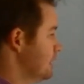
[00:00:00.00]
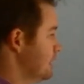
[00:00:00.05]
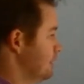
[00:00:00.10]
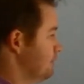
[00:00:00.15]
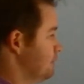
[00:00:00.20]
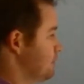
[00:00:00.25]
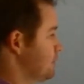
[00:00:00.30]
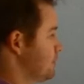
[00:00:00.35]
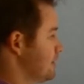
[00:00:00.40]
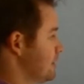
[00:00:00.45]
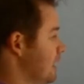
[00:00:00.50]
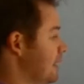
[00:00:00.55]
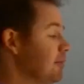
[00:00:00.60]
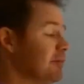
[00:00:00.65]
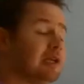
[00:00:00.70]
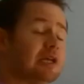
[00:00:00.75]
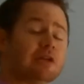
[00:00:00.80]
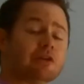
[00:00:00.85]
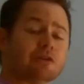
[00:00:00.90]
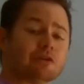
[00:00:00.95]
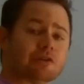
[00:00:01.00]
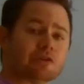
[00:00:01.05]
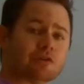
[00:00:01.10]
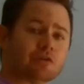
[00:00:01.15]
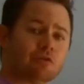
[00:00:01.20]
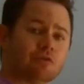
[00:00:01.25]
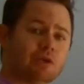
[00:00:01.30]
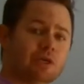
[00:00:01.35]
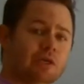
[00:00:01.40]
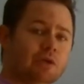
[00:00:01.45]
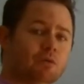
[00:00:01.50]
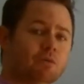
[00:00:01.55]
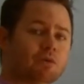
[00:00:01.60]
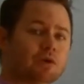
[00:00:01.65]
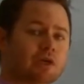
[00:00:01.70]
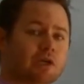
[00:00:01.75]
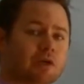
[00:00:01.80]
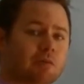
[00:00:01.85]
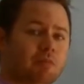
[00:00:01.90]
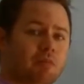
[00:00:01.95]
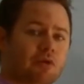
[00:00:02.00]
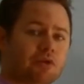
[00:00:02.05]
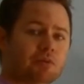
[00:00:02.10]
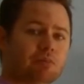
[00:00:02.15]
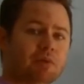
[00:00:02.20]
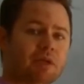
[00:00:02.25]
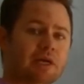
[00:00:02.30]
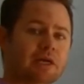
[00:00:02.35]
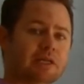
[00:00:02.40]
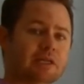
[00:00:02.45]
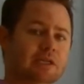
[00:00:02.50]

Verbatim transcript: if your denominator is 3, we're going to multiply